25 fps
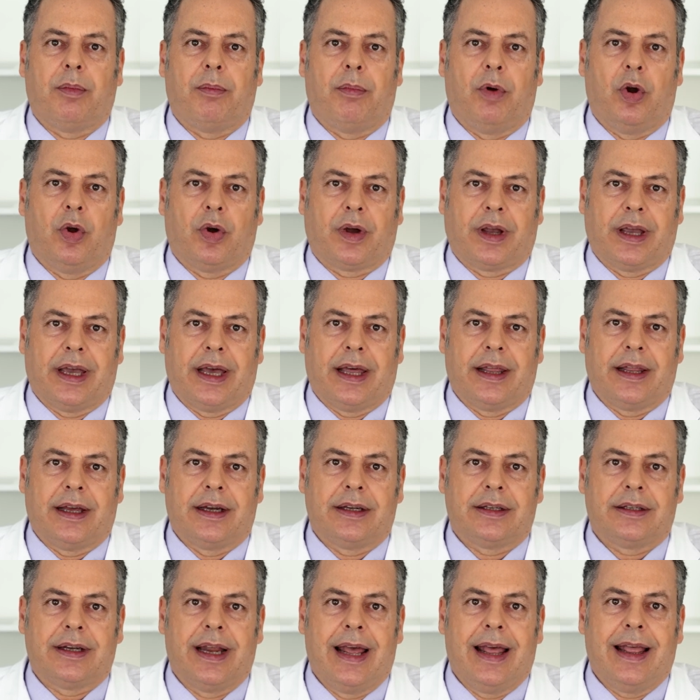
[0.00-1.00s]
The
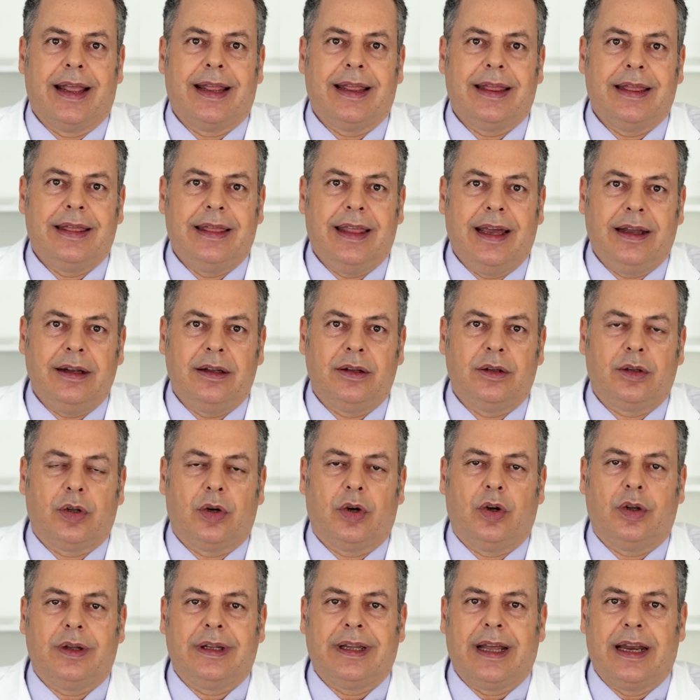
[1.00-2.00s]
patient, by relieving the
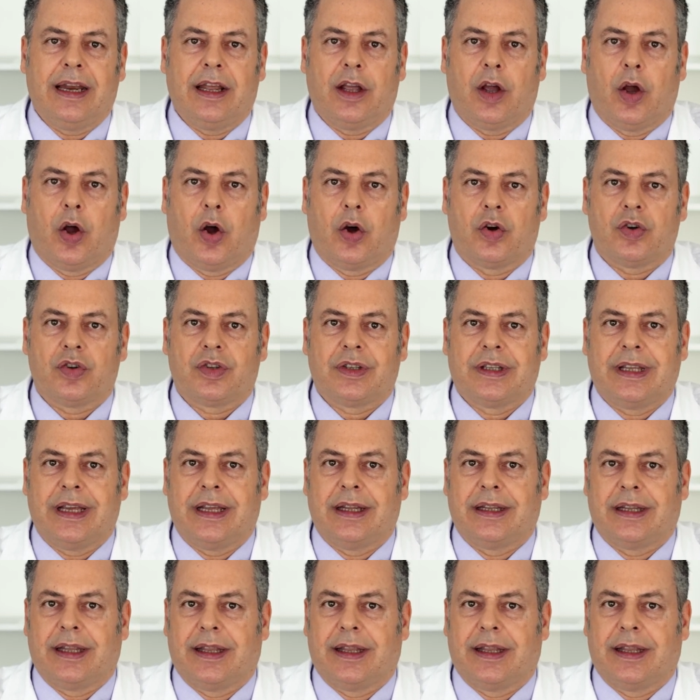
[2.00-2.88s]
emotional impact,